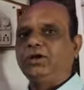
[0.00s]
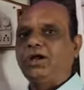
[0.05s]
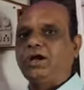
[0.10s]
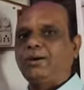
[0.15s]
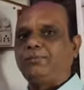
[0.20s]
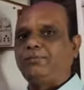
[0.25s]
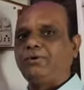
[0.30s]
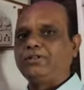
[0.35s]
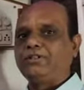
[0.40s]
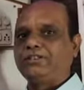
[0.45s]

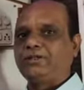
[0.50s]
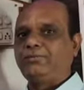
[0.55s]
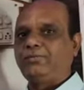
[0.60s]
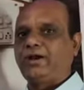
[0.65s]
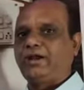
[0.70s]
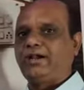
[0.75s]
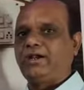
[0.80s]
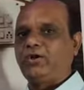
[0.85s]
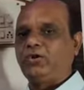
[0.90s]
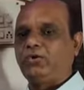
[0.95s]
upper sum
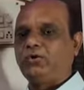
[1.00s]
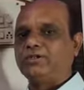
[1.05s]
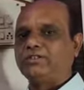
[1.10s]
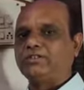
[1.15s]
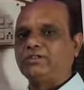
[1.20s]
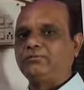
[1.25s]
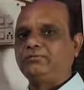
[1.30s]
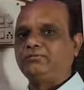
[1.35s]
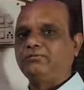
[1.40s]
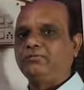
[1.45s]
and lower
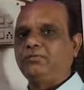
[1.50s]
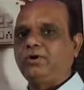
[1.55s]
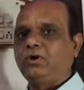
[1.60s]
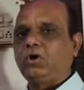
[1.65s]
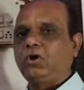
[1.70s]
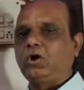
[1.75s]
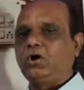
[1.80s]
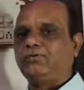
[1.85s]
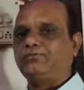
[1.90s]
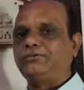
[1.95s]
sum
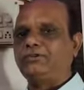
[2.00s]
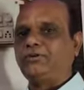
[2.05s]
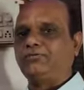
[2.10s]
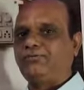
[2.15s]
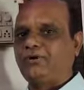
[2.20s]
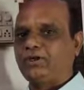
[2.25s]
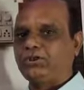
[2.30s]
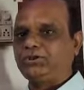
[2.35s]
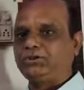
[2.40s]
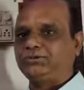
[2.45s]
of the
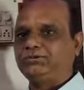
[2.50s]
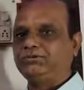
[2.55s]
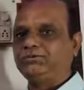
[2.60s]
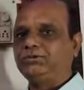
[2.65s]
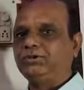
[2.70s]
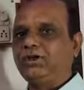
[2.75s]
function,